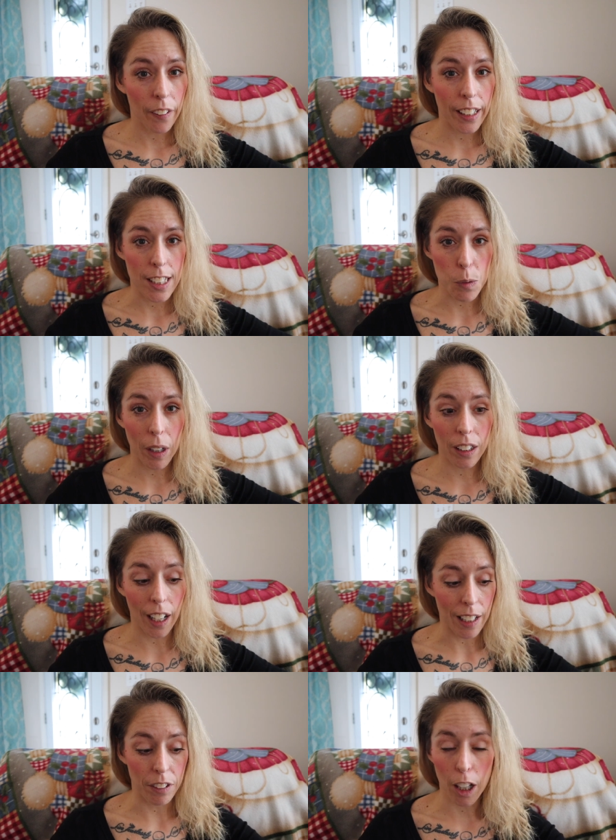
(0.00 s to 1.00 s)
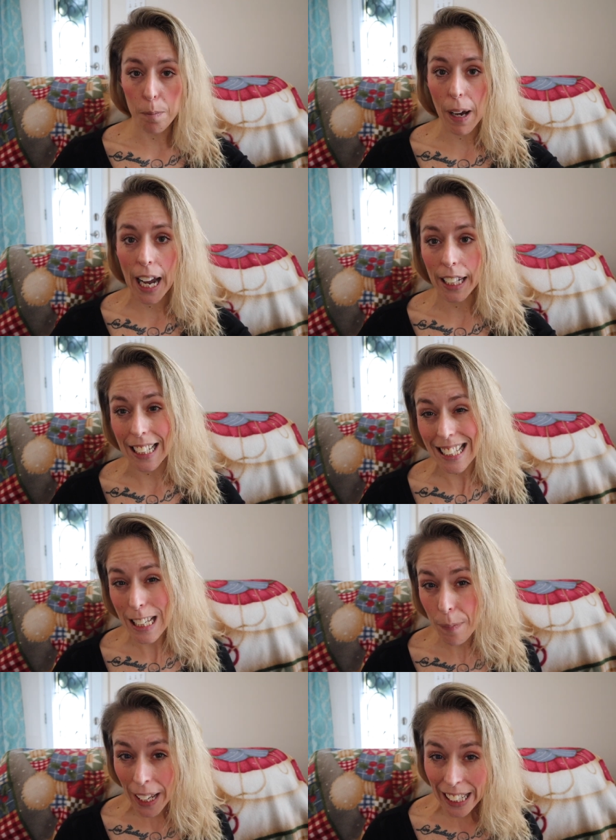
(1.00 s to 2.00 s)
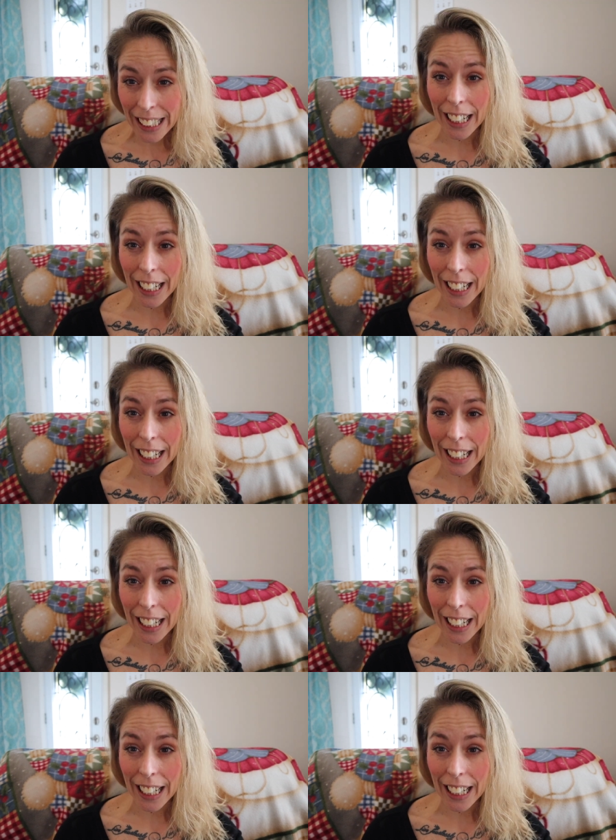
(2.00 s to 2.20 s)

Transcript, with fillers: area as well. I have a lot of back and knee pain.